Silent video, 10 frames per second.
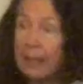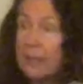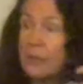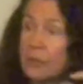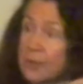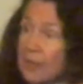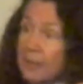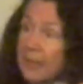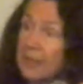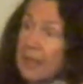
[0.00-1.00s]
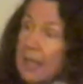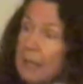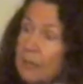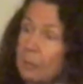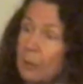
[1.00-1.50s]
into something
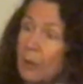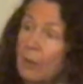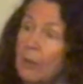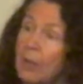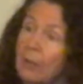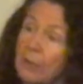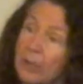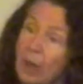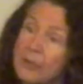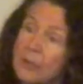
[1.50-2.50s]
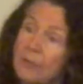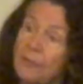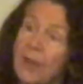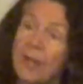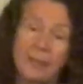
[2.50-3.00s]
tangible. We also
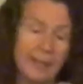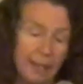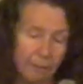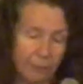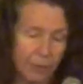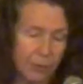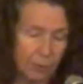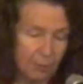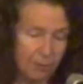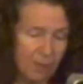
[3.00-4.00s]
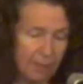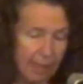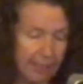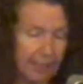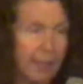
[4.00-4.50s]
find that for students
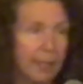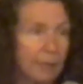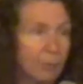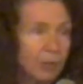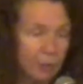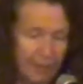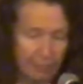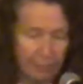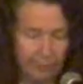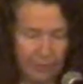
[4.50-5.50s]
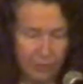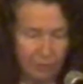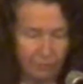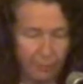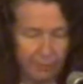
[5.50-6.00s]
like, and we do have
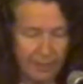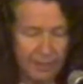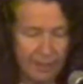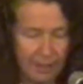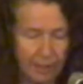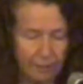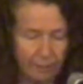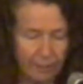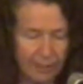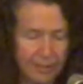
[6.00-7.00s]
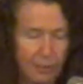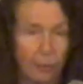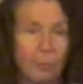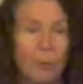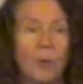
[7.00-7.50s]
permission from this
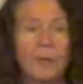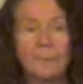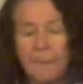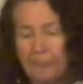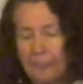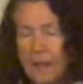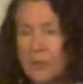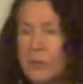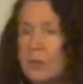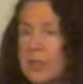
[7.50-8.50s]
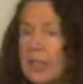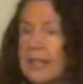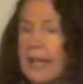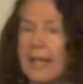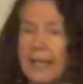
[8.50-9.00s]
little boy, students
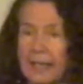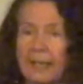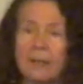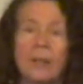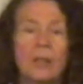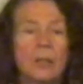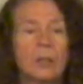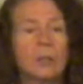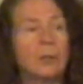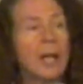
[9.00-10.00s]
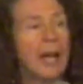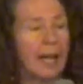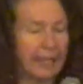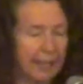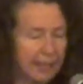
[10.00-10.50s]
like Eddie, who
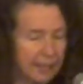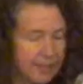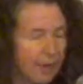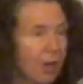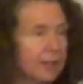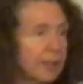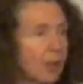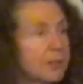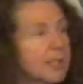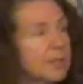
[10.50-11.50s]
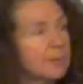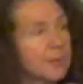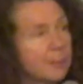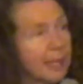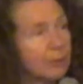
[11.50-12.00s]
is on the autism
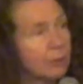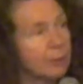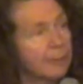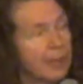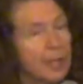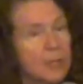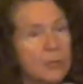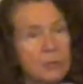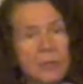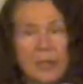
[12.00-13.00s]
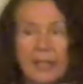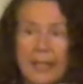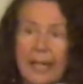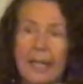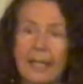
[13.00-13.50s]
spectrum, students like
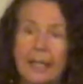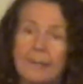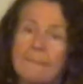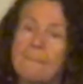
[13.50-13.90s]
Eddie,